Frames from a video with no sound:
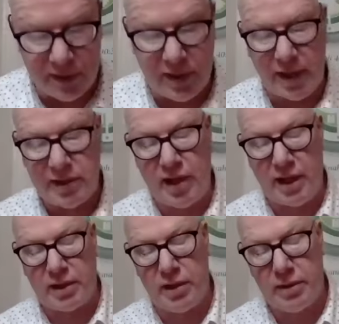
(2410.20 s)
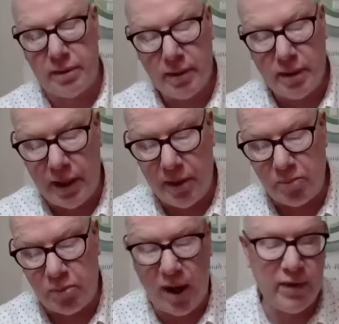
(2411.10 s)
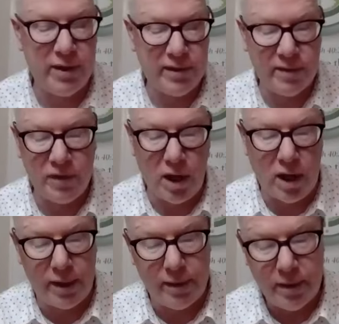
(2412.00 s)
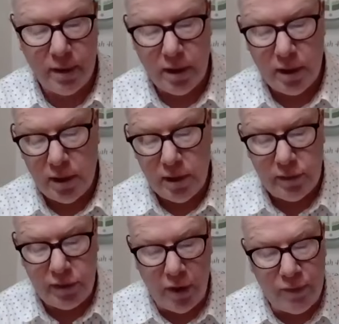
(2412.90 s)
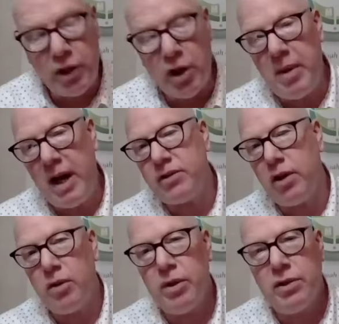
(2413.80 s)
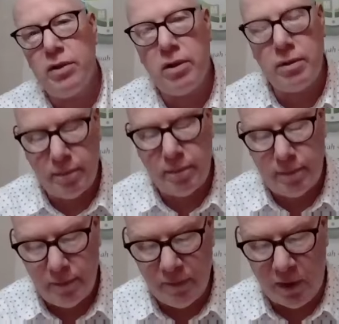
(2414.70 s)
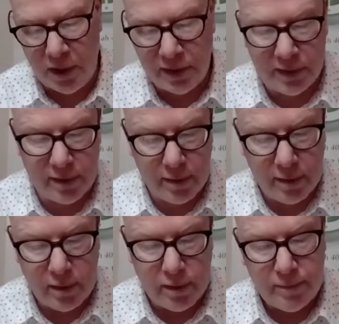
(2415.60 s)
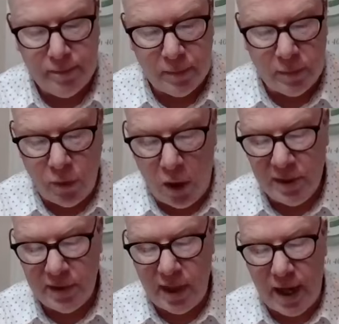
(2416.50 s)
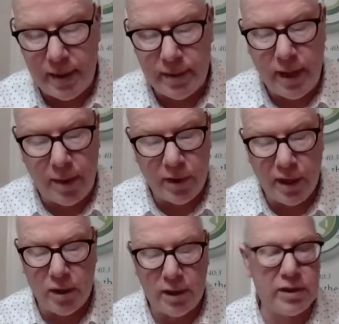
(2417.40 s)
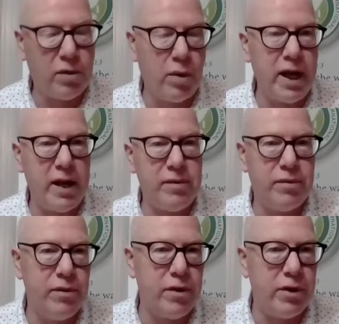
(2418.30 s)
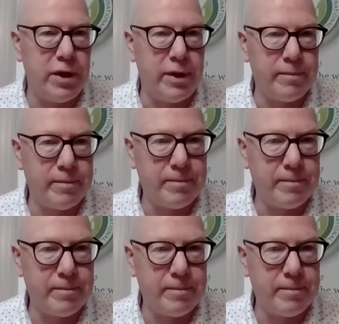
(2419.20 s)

next section in the providence of God. So if we go back to our original verse, Romans 8, now we're going to look at 28 through 30.